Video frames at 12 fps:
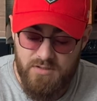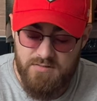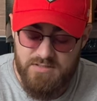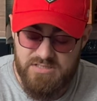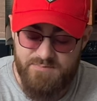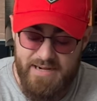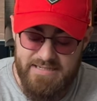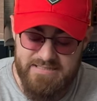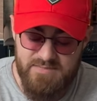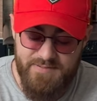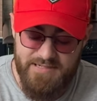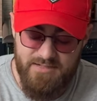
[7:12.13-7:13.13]
The spice
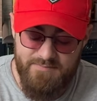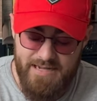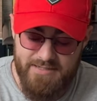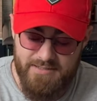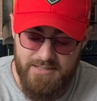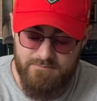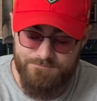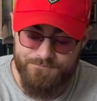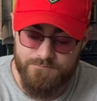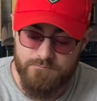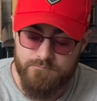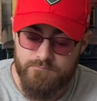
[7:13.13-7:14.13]
is picking back up.
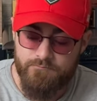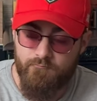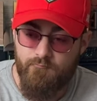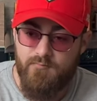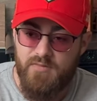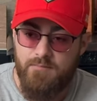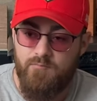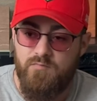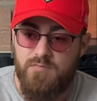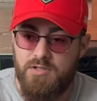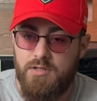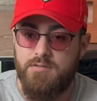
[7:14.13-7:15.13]

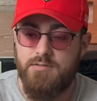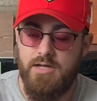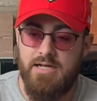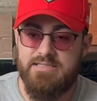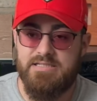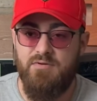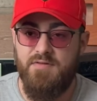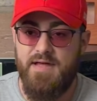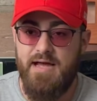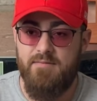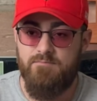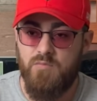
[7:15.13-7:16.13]
Lost some of
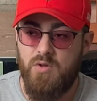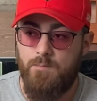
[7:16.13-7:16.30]
that